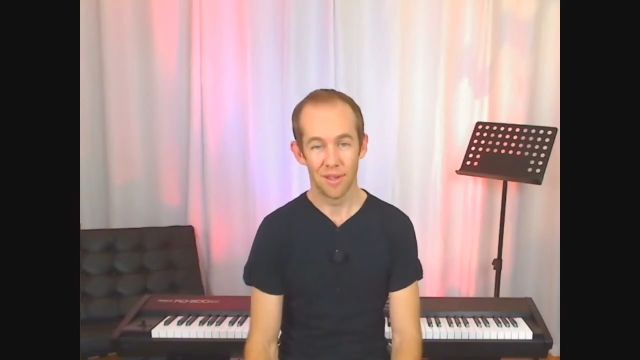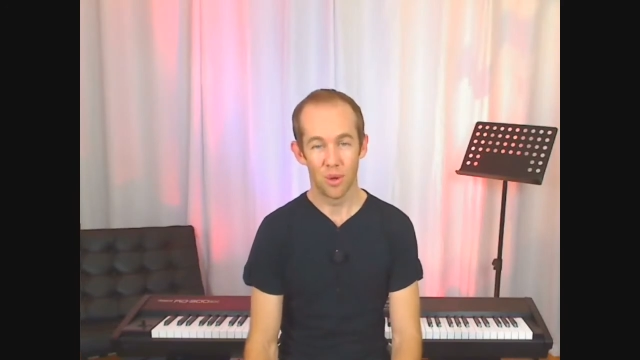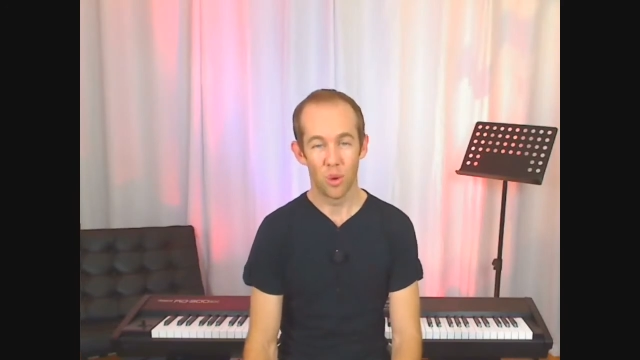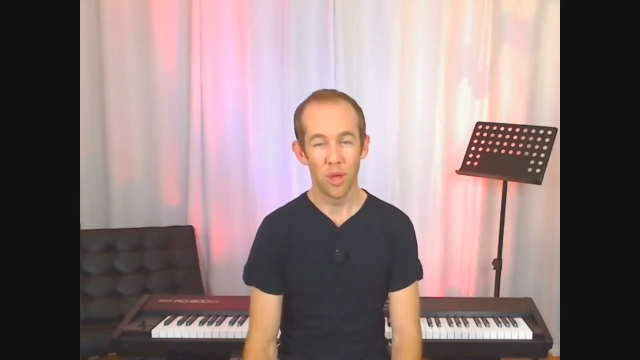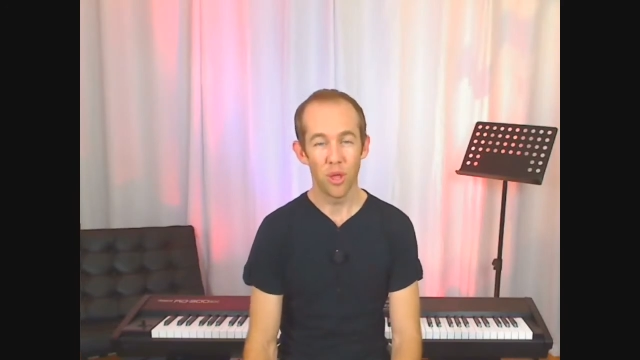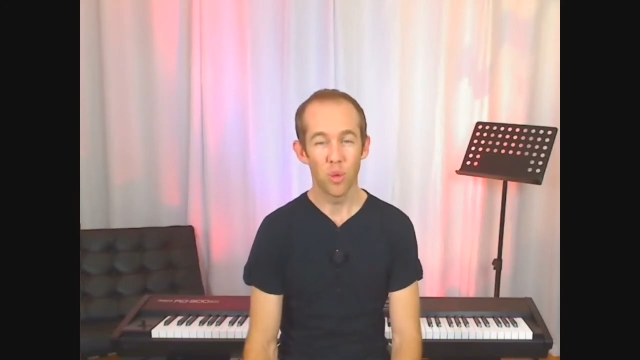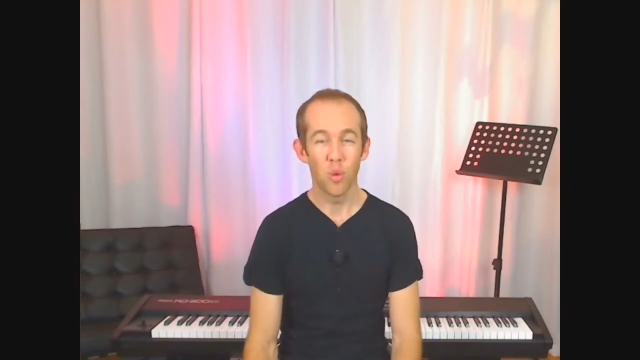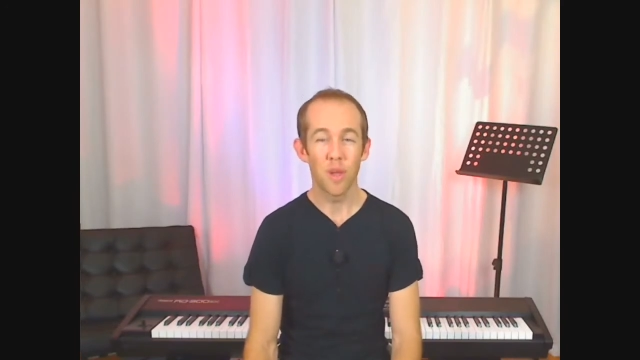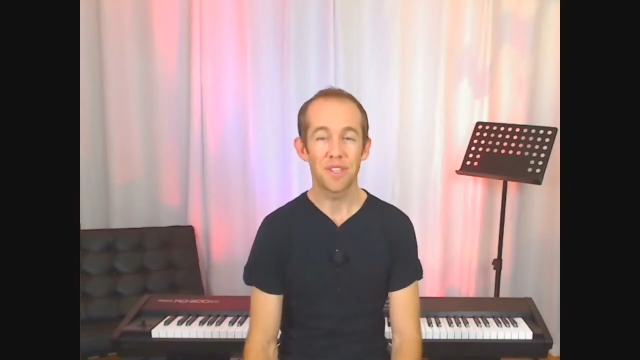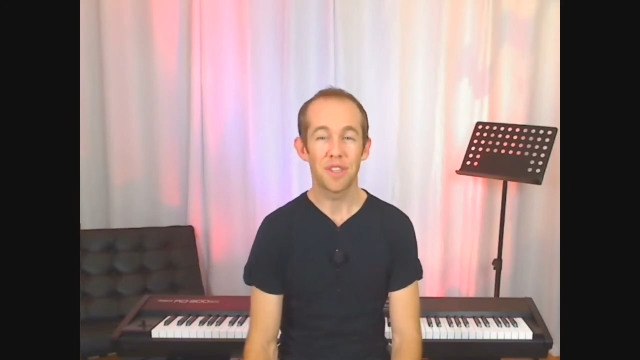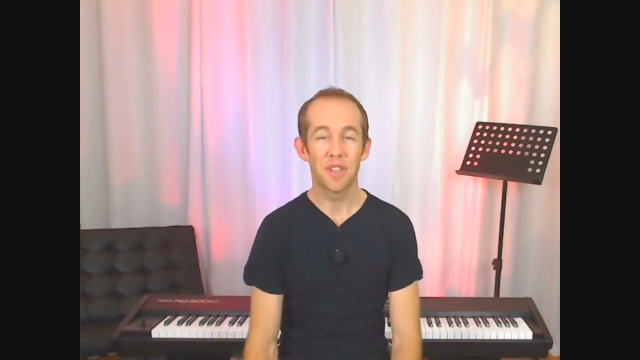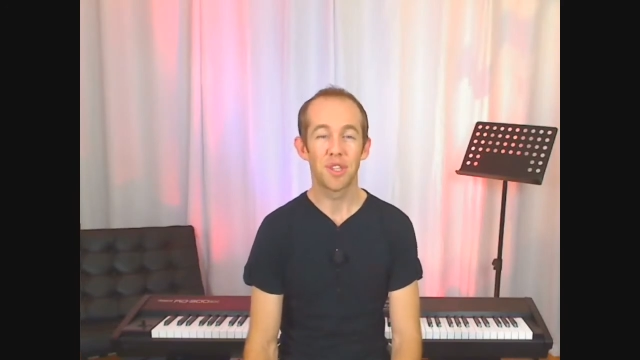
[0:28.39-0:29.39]
Although the
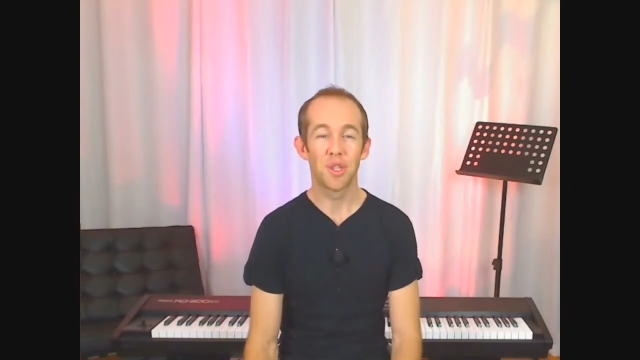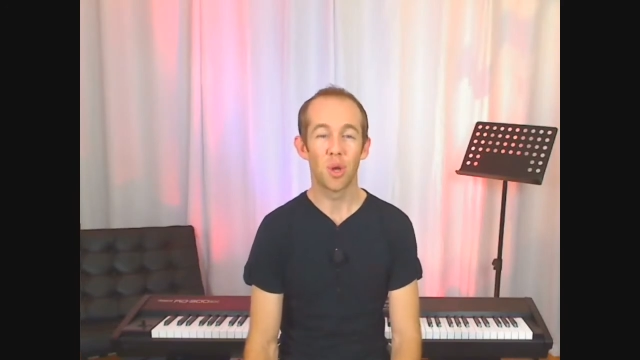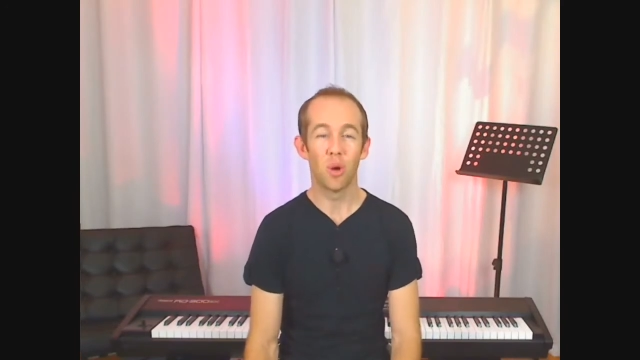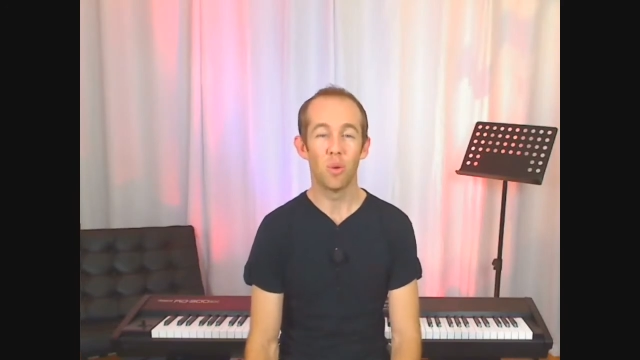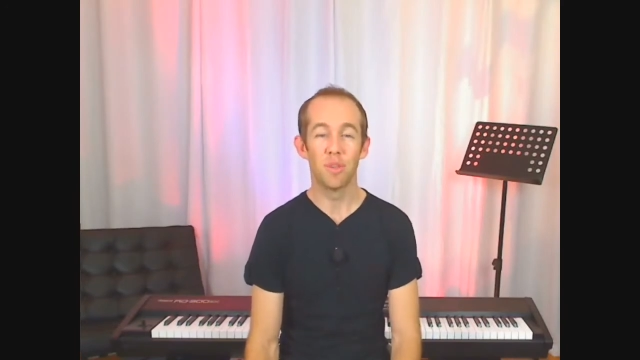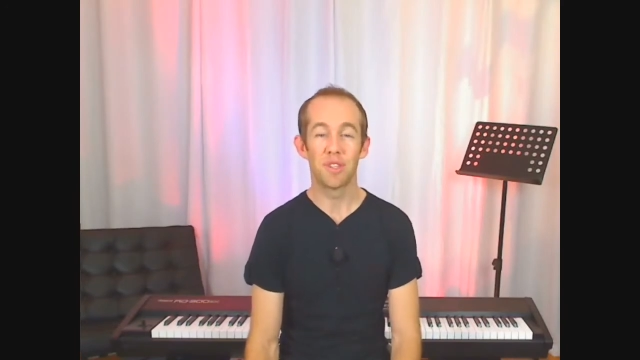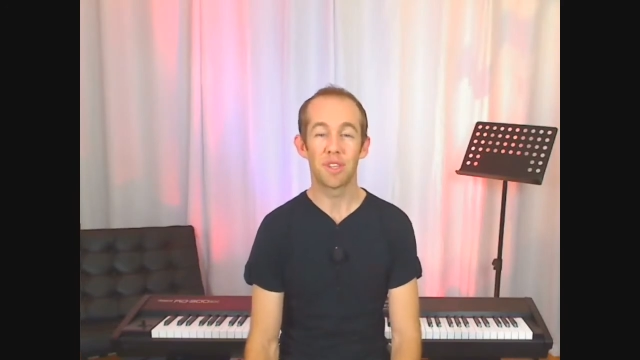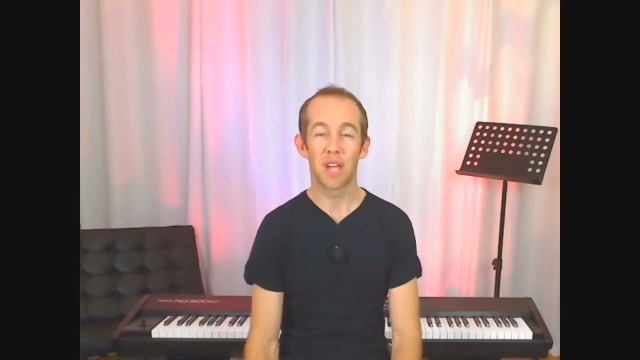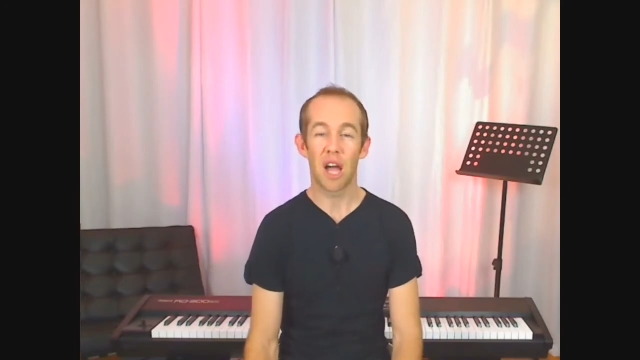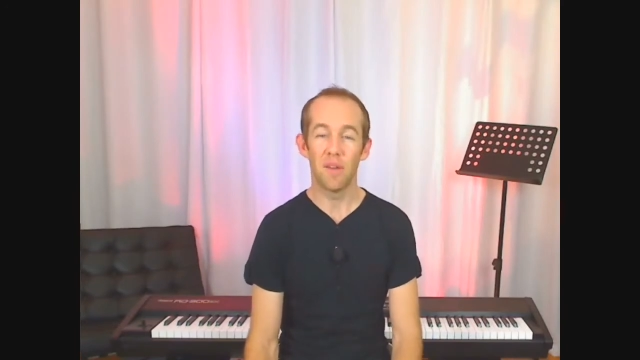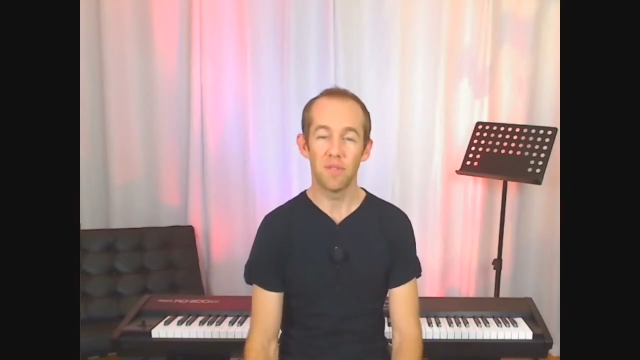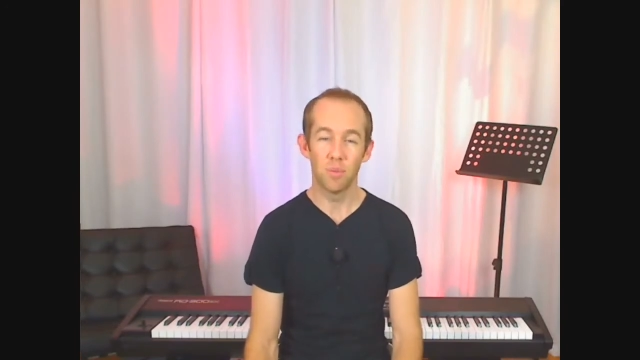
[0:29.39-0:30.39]
rest of the song was
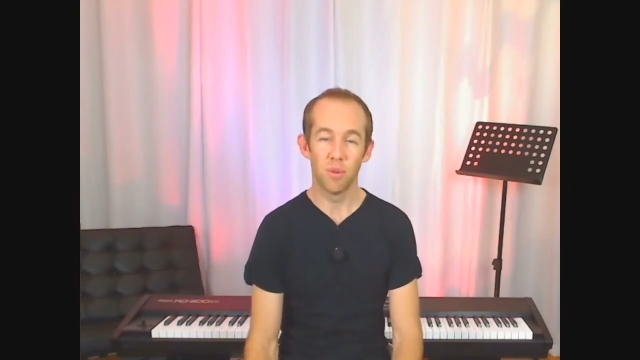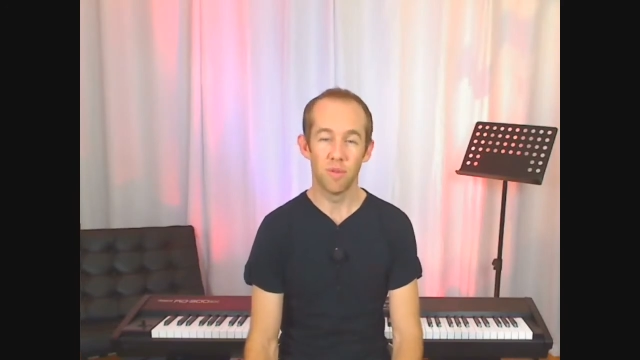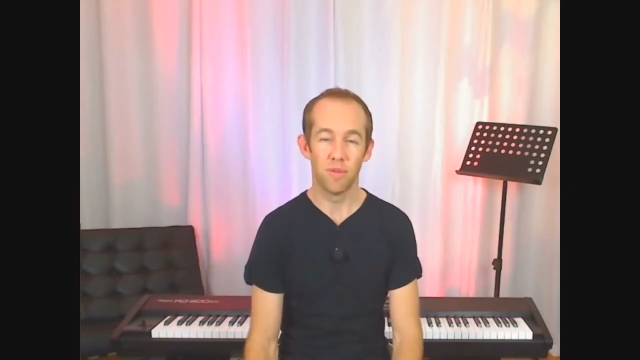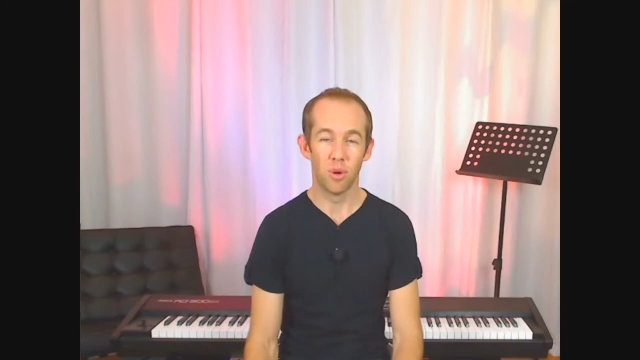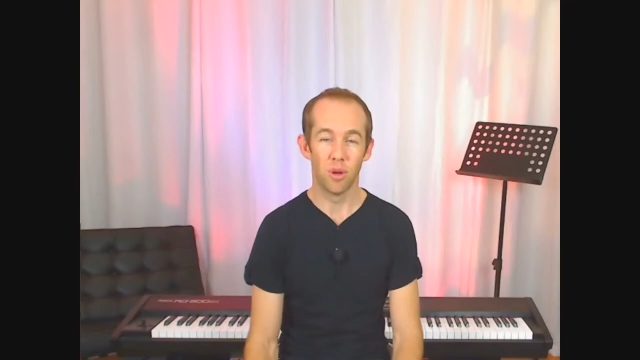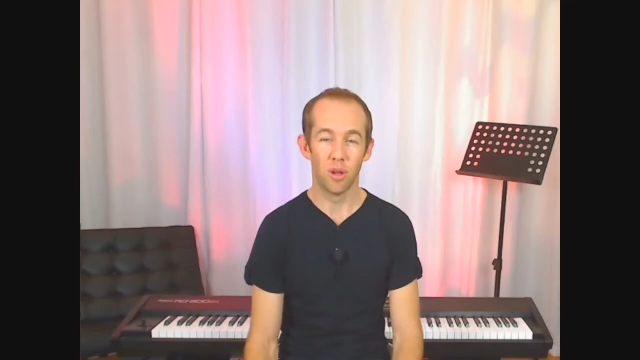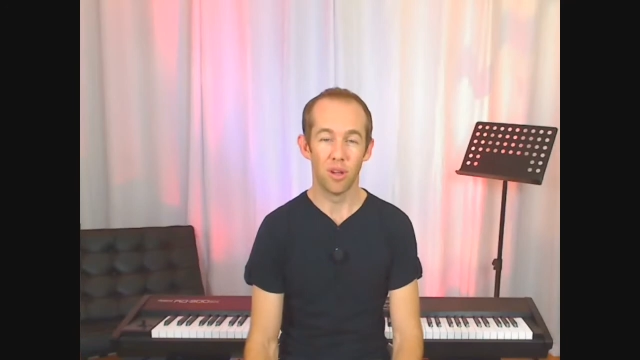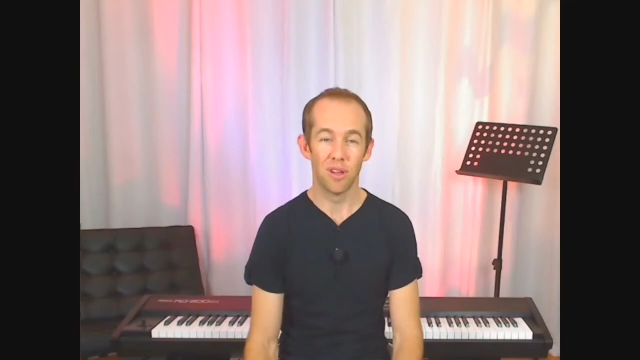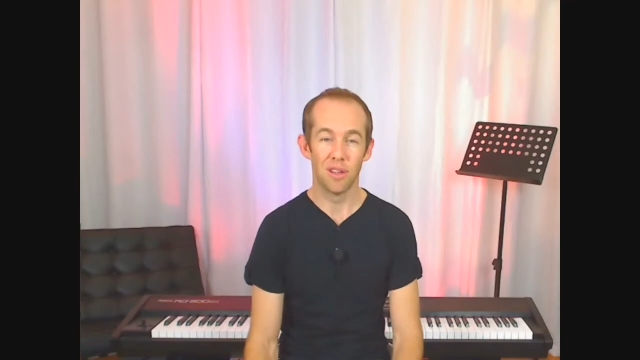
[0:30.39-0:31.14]
comfortable for her,